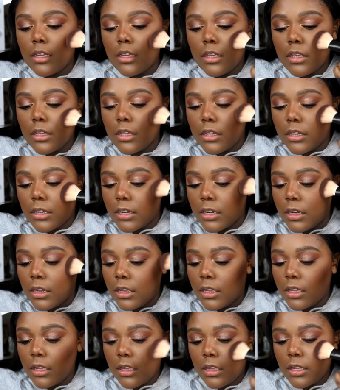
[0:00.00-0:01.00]
And
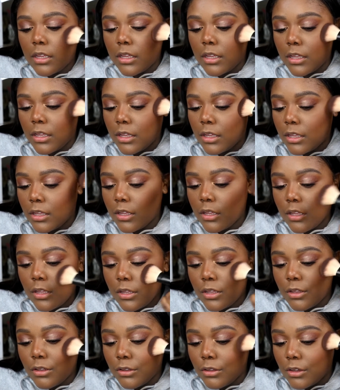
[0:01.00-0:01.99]

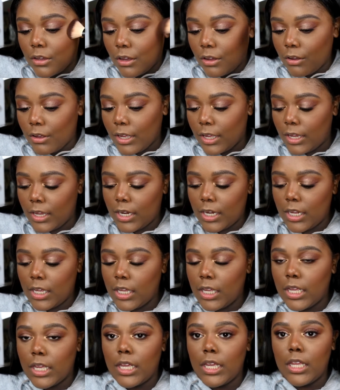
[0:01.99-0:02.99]
go ahead
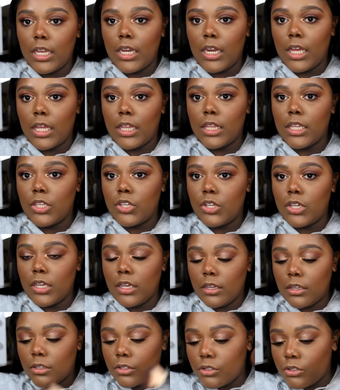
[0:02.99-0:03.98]
and on the
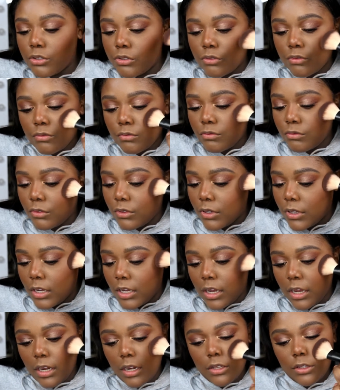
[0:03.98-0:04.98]
cheeks.
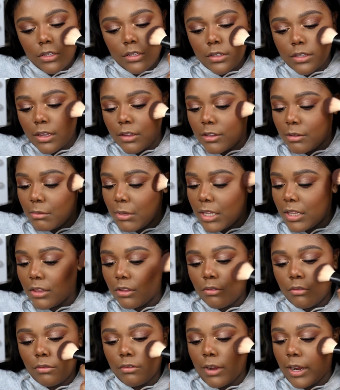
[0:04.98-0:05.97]
And it just gives me
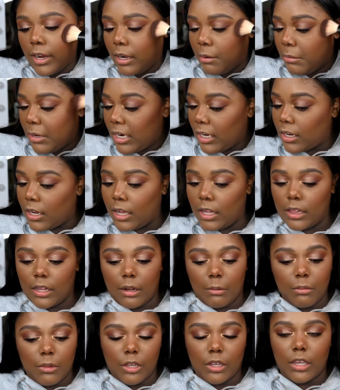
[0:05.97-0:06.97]
the right amount of color
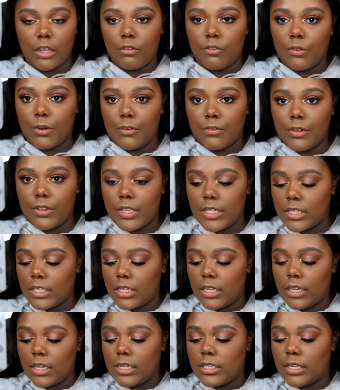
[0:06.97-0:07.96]
I'm looking for
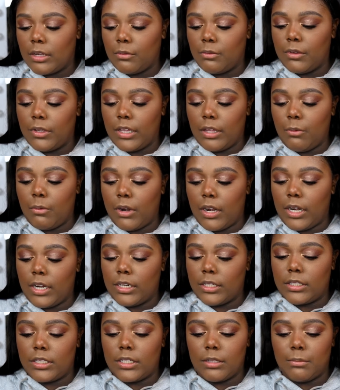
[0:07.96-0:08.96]
this look, because I really wanted
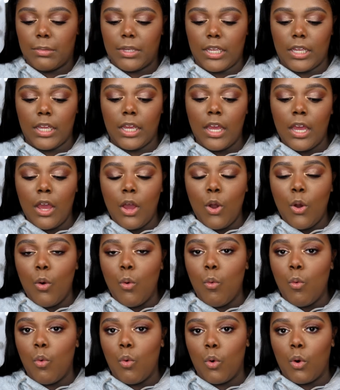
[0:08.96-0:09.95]
it to be
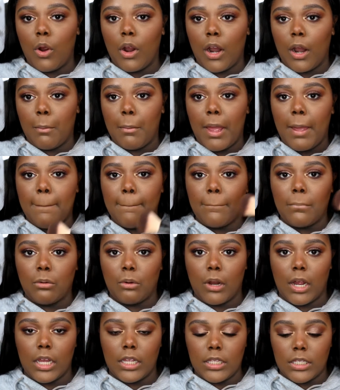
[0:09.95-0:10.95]
warm and
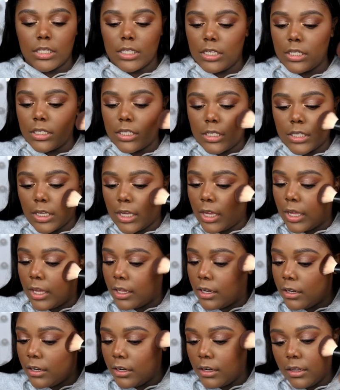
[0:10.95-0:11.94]
bronzy
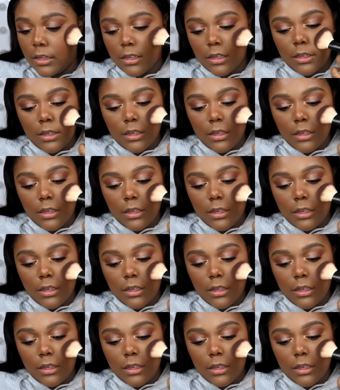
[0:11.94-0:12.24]
skin.